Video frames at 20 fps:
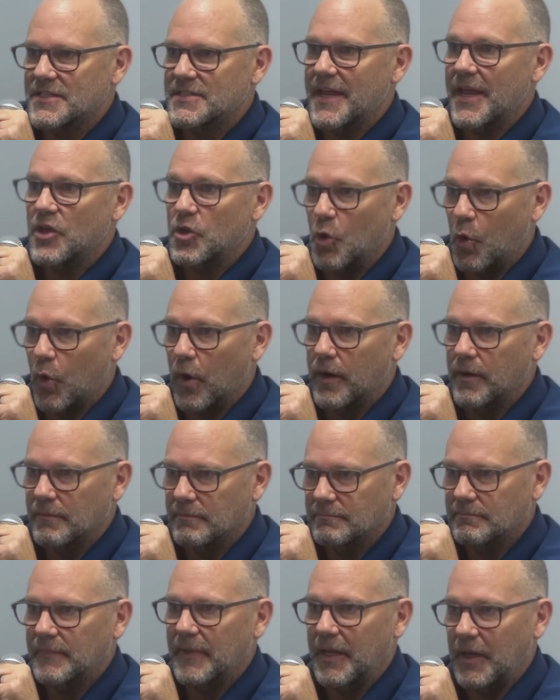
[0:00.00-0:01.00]
at your
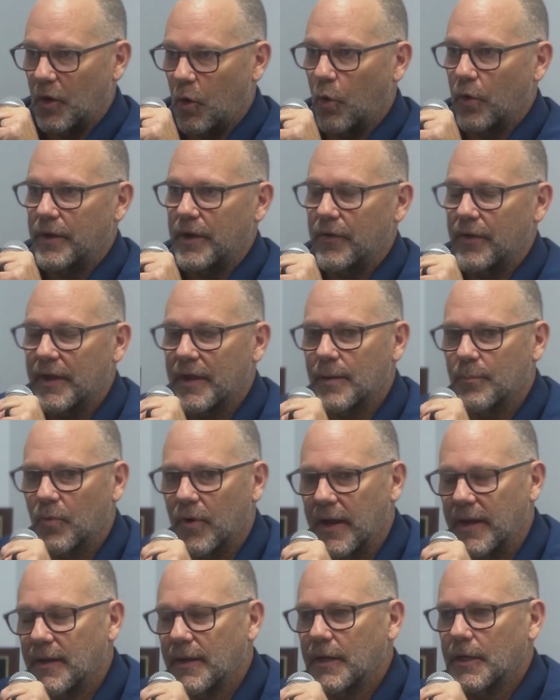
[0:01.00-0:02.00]
ordinary income
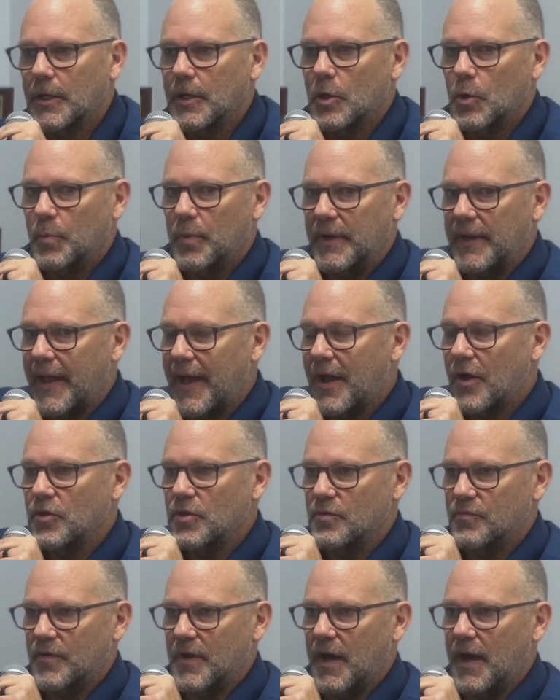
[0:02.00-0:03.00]
rate. But now
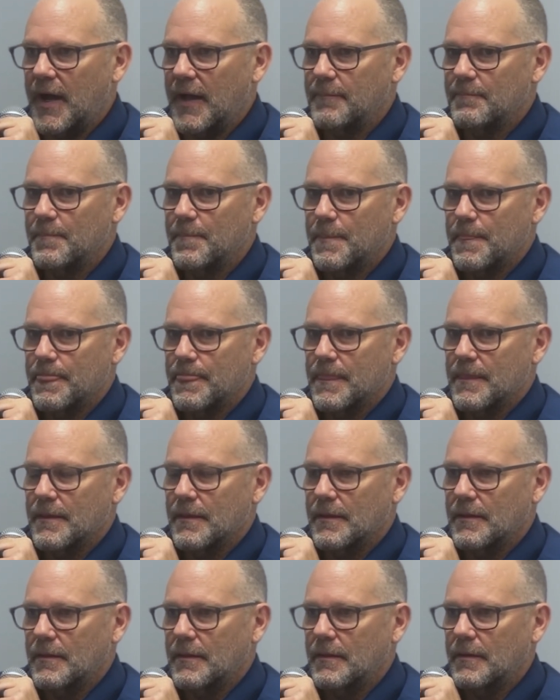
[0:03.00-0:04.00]
you've got
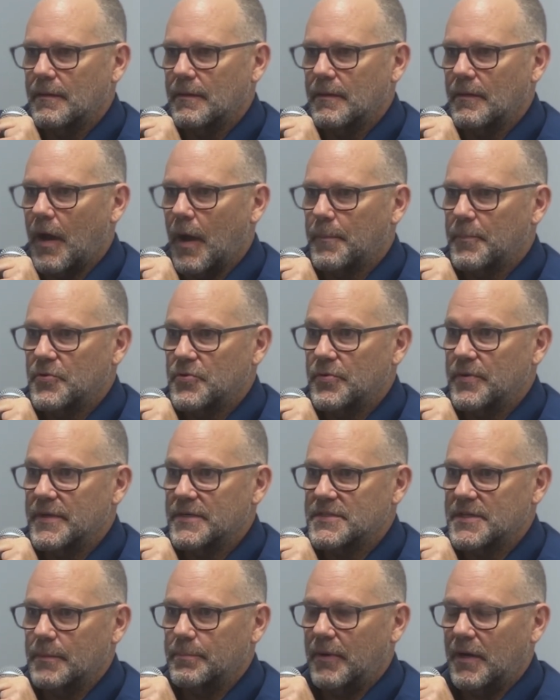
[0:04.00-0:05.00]

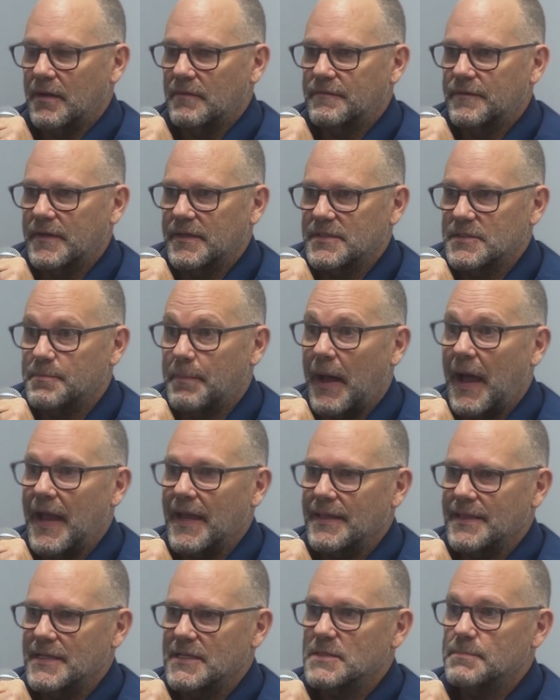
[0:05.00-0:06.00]
opportunistic bond funds
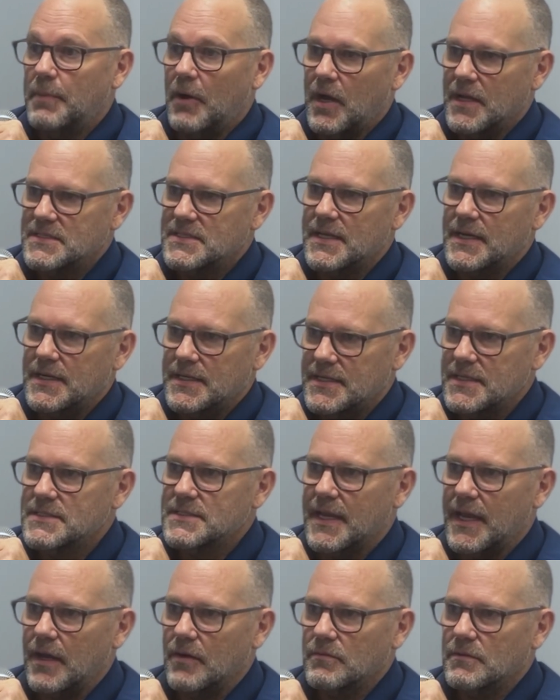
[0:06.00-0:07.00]
buying these bonds at a discount.